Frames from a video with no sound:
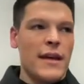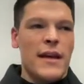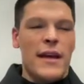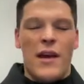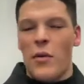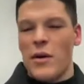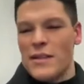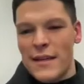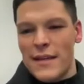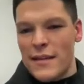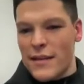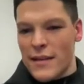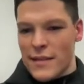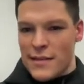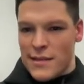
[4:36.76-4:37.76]
It wasn't
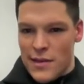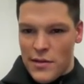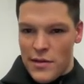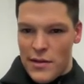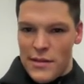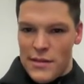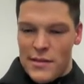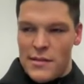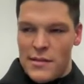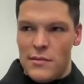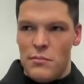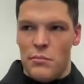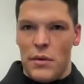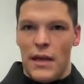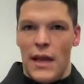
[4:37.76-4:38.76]
anything serious,
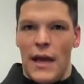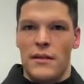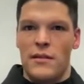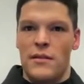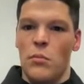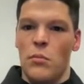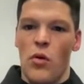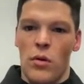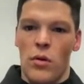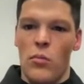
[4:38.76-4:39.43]
but like the more